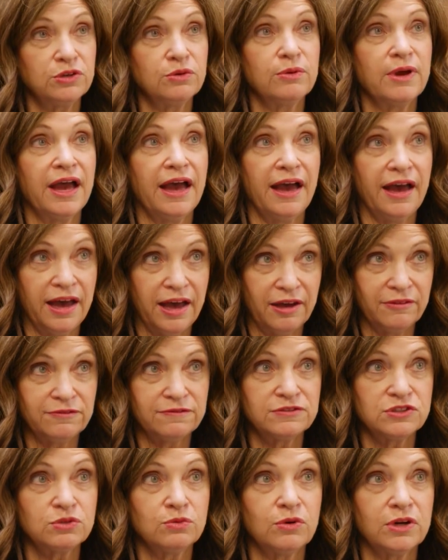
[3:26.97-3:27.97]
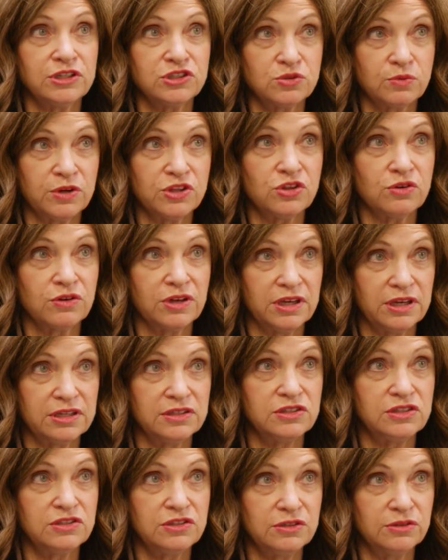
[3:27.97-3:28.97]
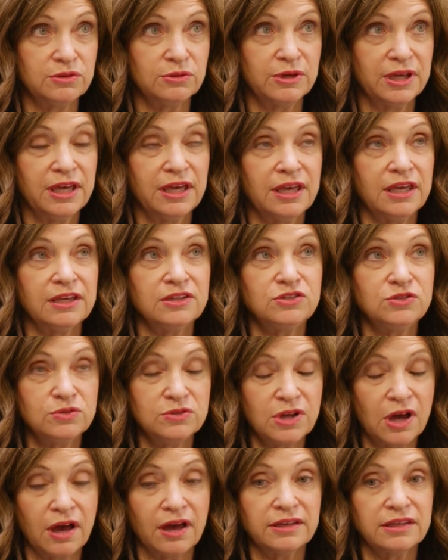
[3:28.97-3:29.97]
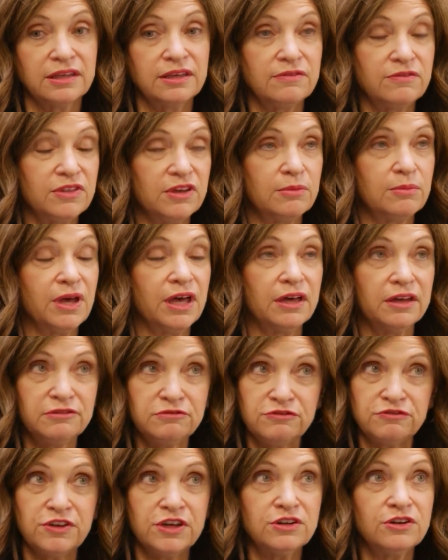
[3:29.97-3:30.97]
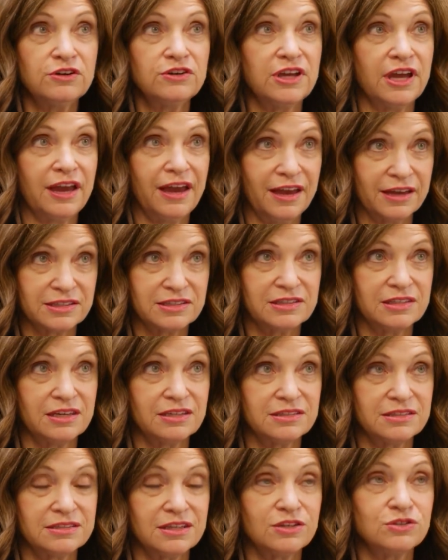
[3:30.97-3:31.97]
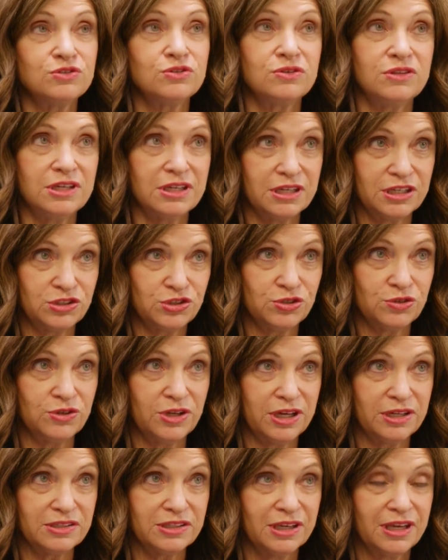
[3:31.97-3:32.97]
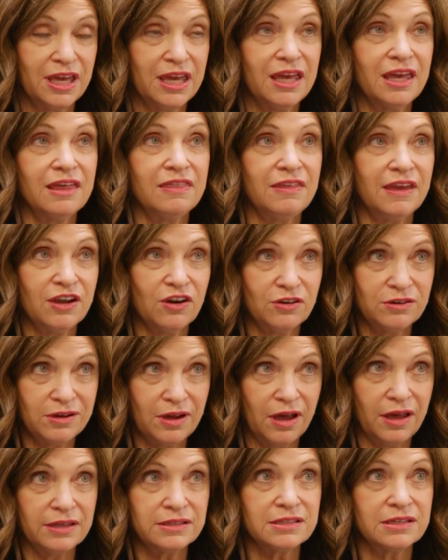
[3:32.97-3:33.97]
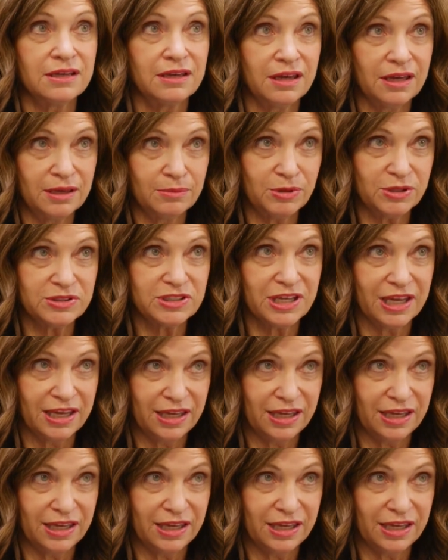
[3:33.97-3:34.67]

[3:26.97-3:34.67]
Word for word: You have to watch what your kids do and do not give them unfettered access to the internet. They are not able to